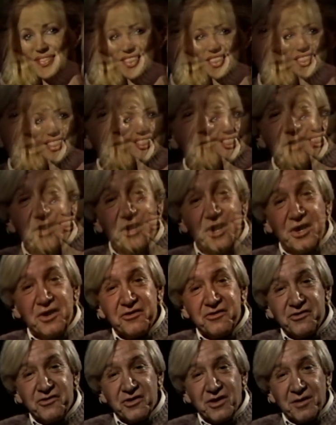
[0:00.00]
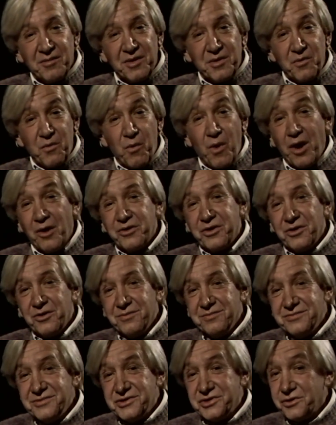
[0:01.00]
Good evening, ladies and gentlemen.
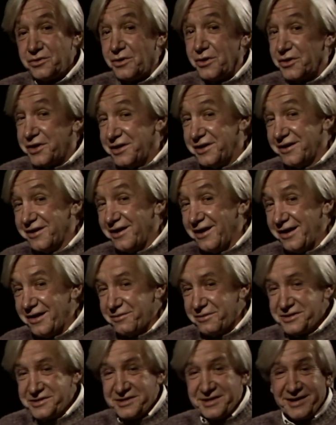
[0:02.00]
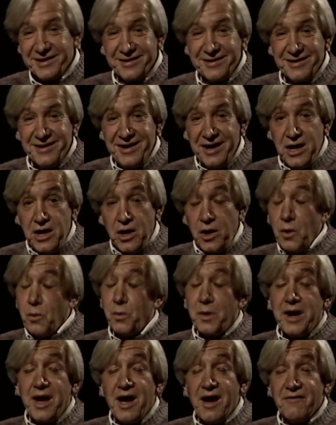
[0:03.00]
Welcome to Looking at Hollywood today.
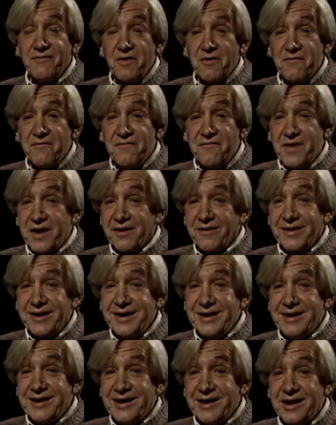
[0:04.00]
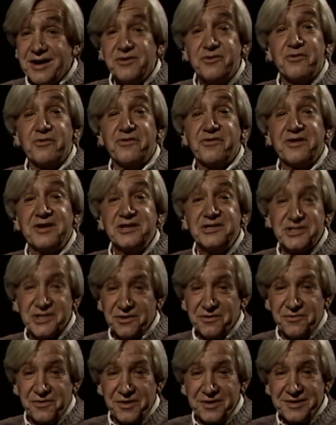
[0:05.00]
We have a very interesting show
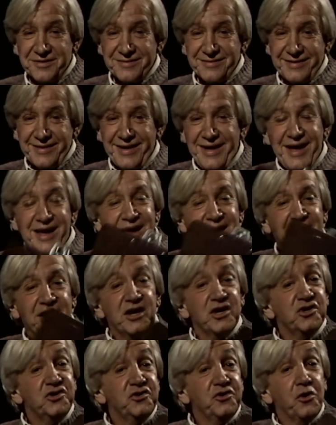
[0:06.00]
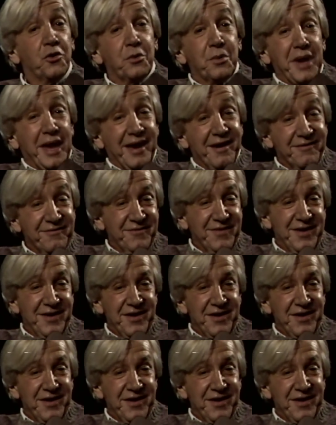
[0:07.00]
for you. Do you know what we have?